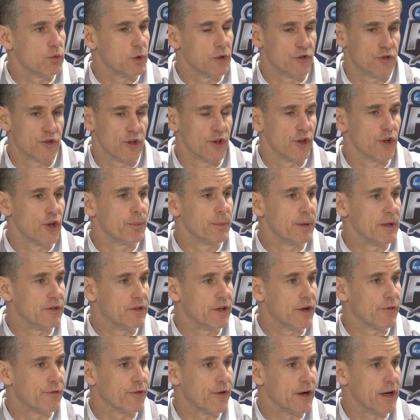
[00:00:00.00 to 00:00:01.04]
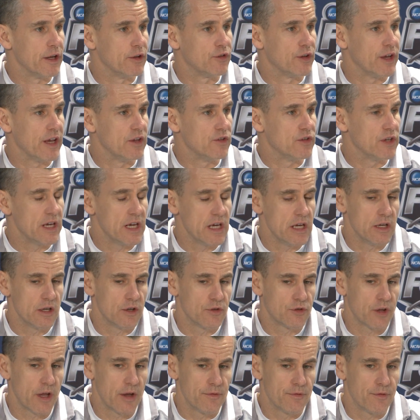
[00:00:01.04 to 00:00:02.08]
which is a little bit different, is, is he
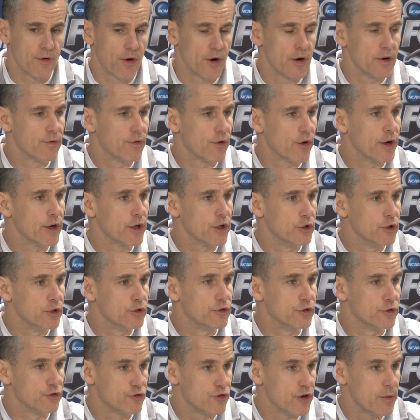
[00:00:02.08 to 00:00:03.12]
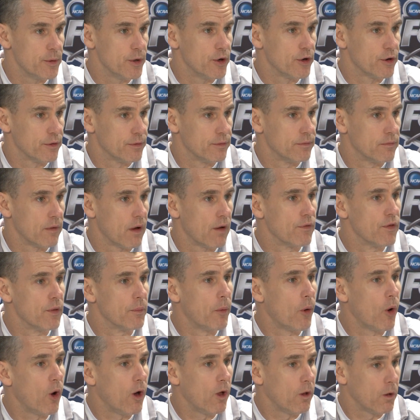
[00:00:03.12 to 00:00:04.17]
is a very, very good distributor of the
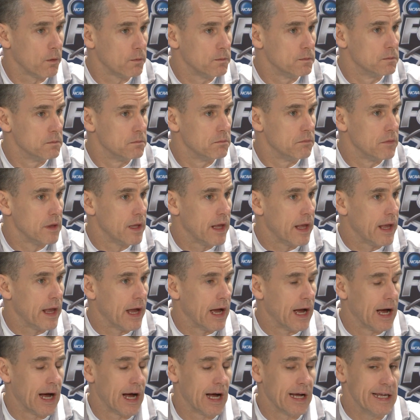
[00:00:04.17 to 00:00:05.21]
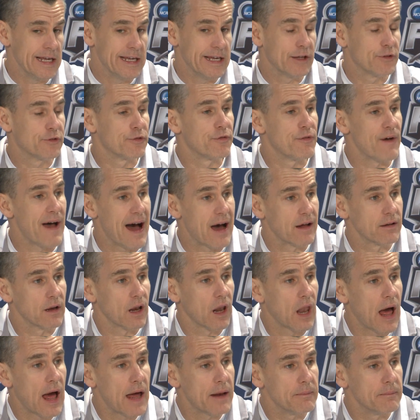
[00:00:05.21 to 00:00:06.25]
ball. Uh, he gets fouled a
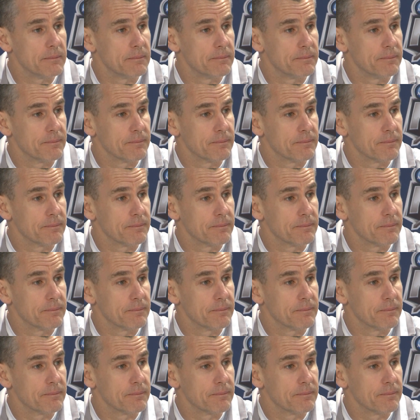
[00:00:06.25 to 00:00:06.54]
lot.